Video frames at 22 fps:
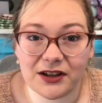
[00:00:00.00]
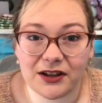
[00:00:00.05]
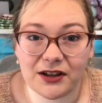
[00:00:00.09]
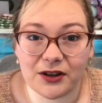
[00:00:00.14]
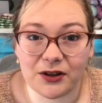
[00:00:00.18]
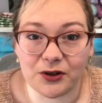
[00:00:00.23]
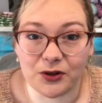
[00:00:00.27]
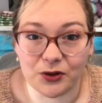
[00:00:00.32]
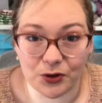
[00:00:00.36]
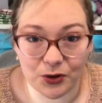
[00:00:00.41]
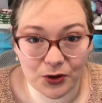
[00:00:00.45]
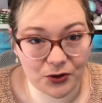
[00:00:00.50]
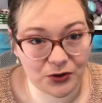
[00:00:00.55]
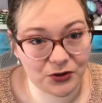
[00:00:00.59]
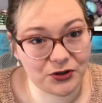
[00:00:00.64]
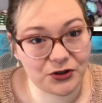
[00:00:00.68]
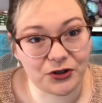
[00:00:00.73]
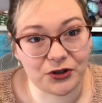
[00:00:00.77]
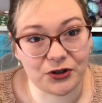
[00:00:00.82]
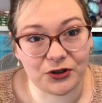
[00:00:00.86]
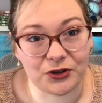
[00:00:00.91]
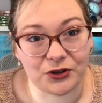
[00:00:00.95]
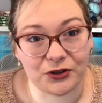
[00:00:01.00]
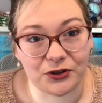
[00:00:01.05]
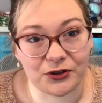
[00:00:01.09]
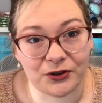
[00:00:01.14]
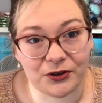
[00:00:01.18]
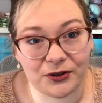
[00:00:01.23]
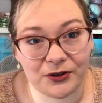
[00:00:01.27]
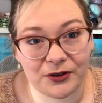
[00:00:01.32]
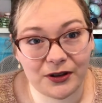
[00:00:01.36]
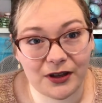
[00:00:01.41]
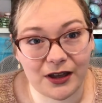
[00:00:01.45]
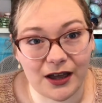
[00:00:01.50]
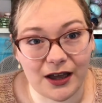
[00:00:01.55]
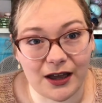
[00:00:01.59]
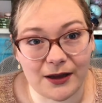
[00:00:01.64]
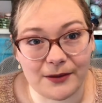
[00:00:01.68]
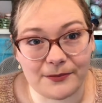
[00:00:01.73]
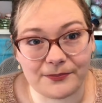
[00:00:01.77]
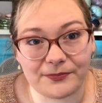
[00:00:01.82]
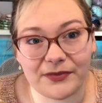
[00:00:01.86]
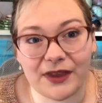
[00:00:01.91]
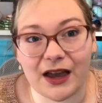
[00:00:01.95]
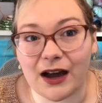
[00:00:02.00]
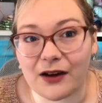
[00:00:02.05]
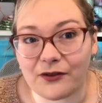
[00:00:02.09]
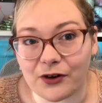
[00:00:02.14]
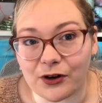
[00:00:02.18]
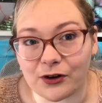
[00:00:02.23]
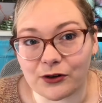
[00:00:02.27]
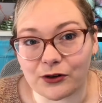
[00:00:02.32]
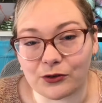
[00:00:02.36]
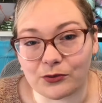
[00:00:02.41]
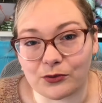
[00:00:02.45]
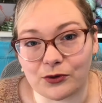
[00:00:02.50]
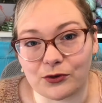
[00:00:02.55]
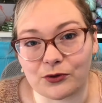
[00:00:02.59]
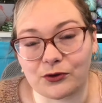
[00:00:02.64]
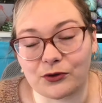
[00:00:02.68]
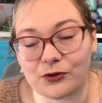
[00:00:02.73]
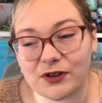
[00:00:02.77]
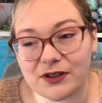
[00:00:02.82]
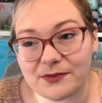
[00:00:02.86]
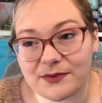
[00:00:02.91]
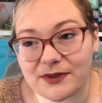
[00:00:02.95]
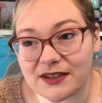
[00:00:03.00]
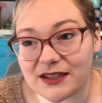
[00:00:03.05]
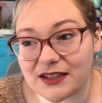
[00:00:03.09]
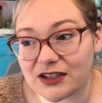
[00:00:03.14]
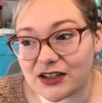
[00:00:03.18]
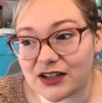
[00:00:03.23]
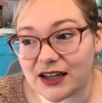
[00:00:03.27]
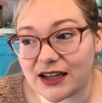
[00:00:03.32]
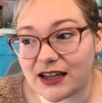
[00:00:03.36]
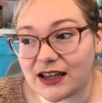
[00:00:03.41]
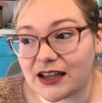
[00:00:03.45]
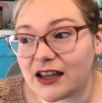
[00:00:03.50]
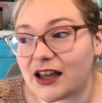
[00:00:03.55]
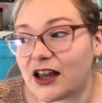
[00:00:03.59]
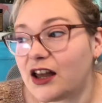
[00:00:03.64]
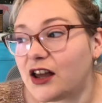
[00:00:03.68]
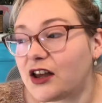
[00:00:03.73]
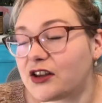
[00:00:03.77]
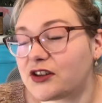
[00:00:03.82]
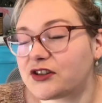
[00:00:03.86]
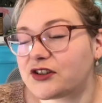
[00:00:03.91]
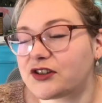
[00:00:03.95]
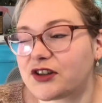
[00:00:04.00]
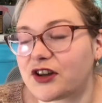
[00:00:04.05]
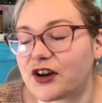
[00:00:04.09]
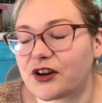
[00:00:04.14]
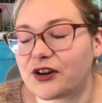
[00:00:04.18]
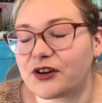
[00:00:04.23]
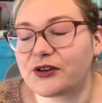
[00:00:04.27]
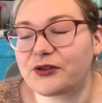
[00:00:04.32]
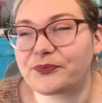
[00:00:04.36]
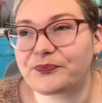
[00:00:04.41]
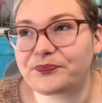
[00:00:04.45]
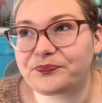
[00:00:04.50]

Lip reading: not to have our normal Christmas this year, so